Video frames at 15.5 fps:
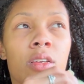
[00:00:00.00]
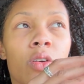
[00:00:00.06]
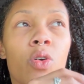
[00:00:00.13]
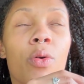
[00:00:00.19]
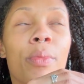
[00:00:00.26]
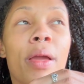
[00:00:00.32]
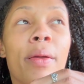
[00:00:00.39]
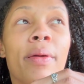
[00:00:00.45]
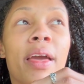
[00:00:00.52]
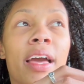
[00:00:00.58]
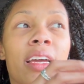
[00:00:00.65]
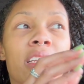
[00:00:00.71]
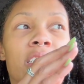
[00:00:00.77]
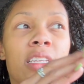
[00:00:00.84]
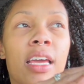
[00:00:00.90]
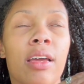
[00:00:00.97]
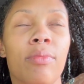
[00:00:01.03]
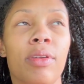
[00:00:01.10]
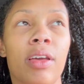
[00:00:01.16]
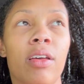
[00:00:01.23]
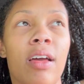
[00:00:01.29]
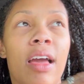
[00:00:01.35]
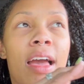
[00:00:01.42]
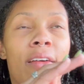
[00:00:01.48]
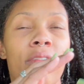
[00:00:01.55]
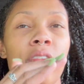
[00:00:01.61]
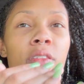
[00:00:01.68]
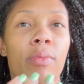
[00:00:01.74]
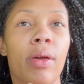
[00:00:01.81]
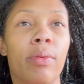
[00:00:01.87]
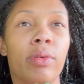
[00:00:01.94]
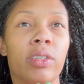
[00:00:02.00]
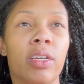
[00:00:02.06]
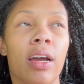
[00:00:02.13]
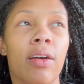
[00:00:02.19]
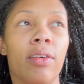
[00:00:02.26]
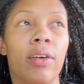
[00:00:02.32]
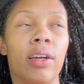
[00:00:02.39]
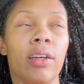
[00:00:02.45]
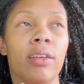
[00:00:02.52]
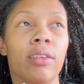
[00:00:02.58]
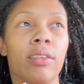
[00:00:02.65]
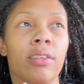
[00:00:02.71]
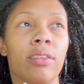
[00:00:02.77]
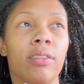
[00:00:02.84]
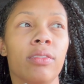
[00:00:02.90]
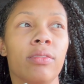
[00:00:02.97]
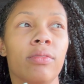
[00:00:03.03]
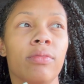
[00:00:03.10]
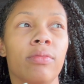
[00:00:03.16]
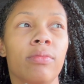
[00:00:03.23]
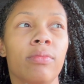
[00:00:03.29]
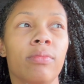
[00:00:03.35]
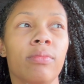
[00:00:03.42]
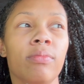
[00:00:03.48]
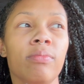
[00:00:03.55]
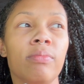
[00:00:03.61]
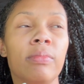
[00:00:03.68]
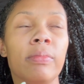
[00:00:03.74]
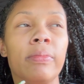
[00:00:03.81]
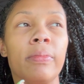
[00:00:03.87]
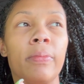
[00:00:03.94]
or maybe I could just take them down after the baby shower.